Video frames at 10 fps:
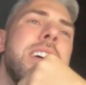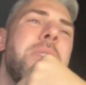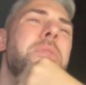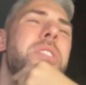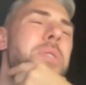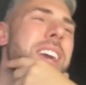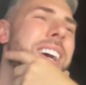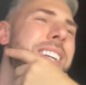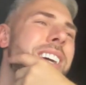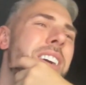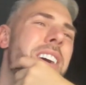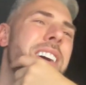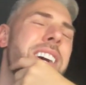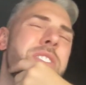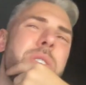was okay.
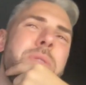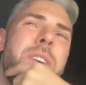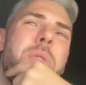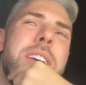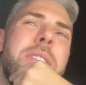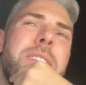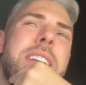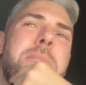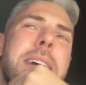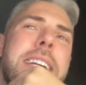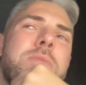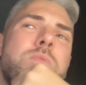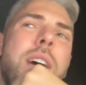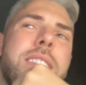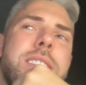I just felt if he'd have made
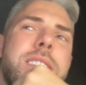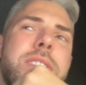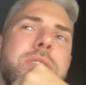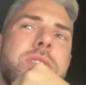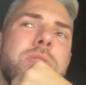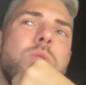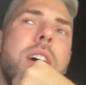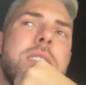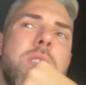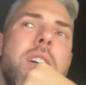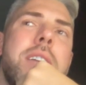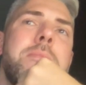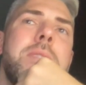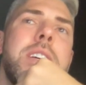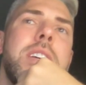right decisions at the right
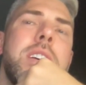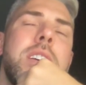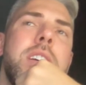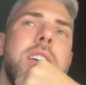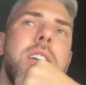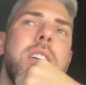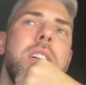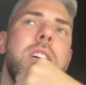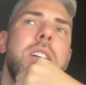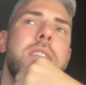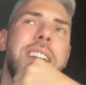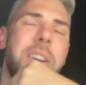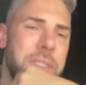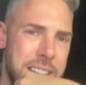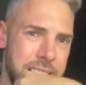time, then I
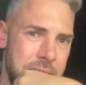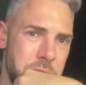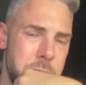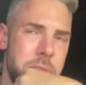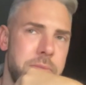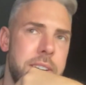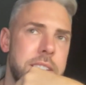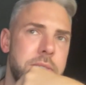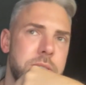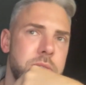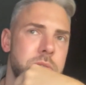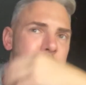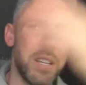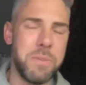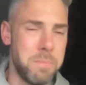think that game could have been very different.
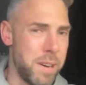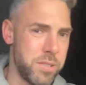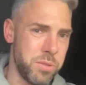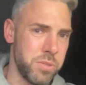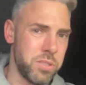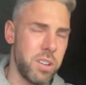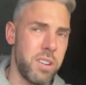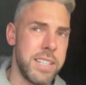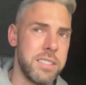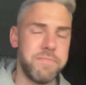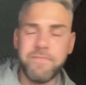If Bradshaw had started,